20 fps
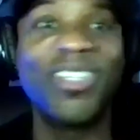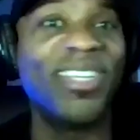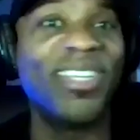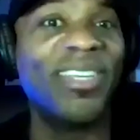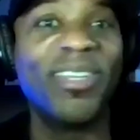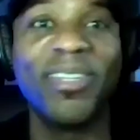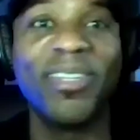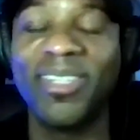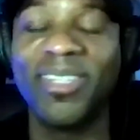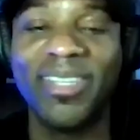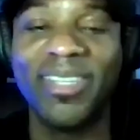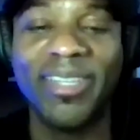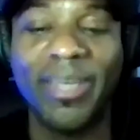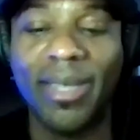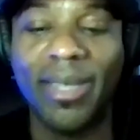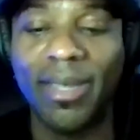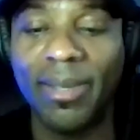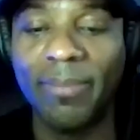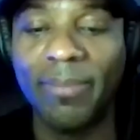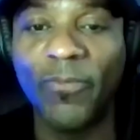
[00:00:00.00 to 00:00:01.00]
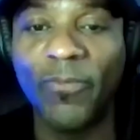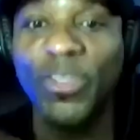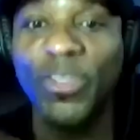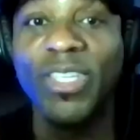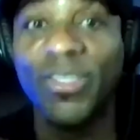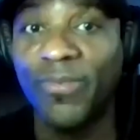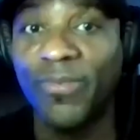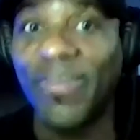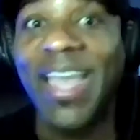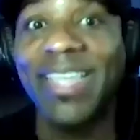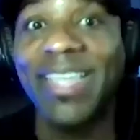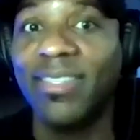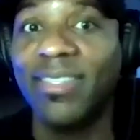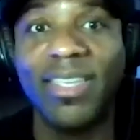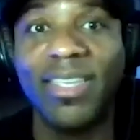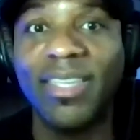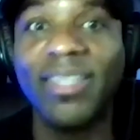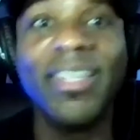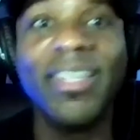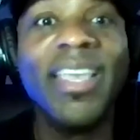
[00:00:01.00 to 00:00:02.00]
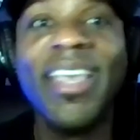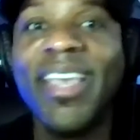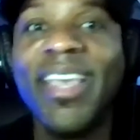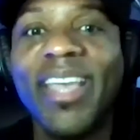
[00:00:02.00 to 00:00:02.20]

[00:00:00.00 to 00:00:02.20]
to for this fight scene.